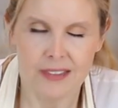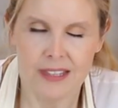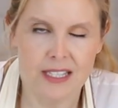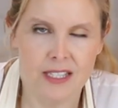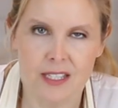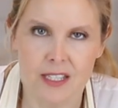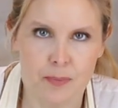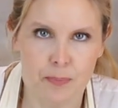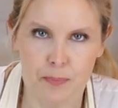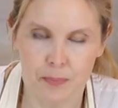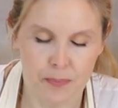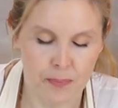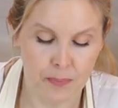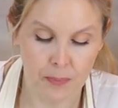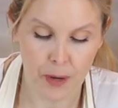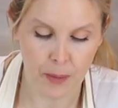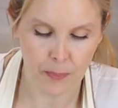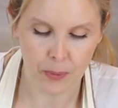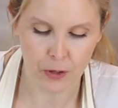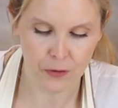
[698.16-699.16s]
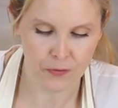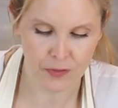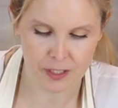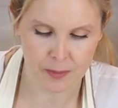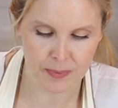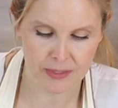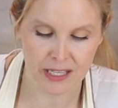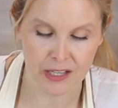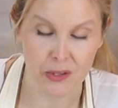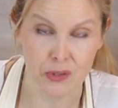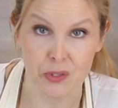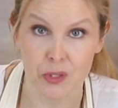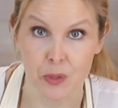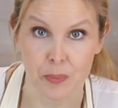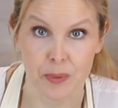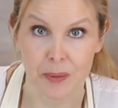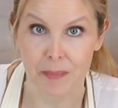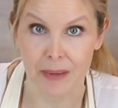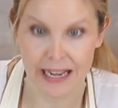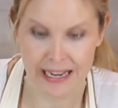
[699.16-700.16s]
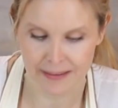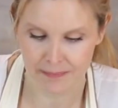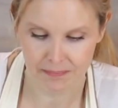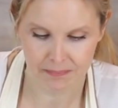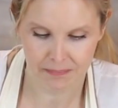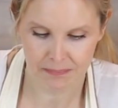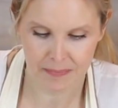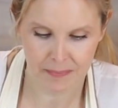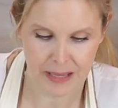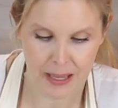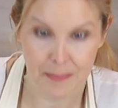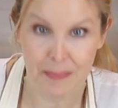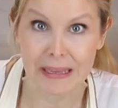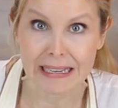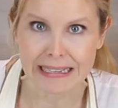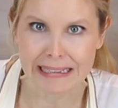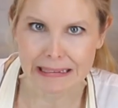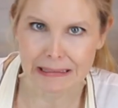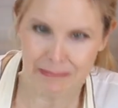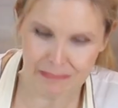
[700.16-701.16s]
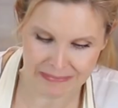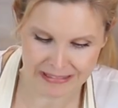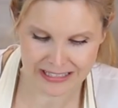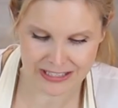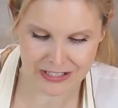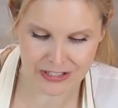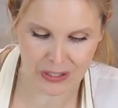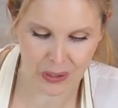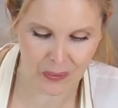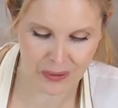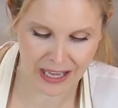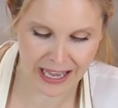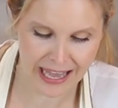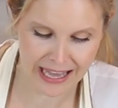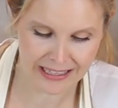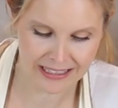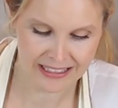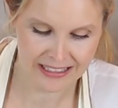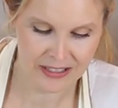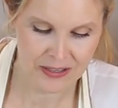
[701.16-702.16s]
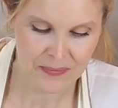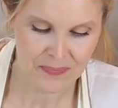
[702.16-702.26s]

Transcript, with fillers: This is a perfect potato soup in my opinion. It's so good.